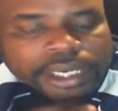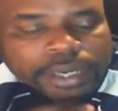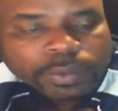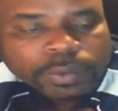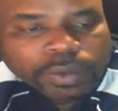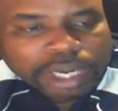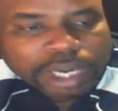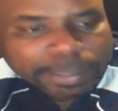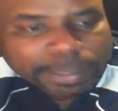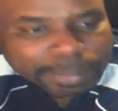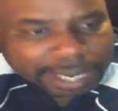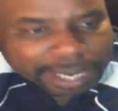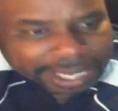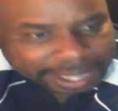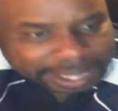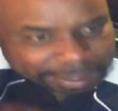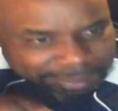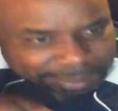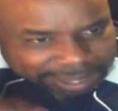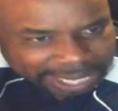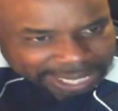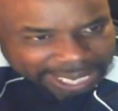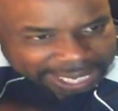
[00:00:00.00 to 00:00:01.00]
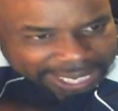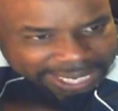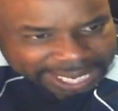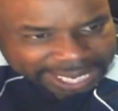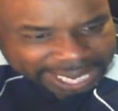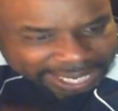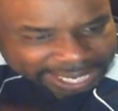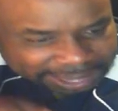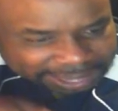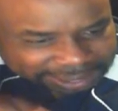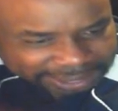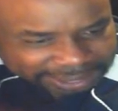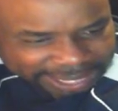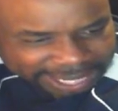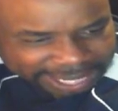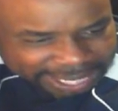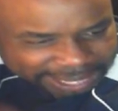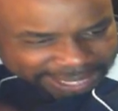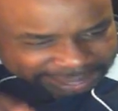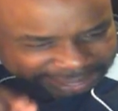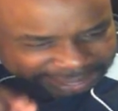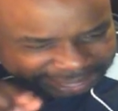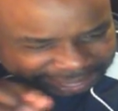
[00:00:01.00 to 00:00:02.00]
what make you think he had a
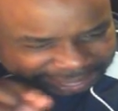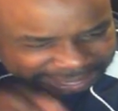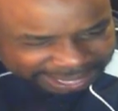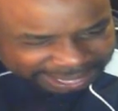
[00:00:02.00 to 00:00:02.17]
chance at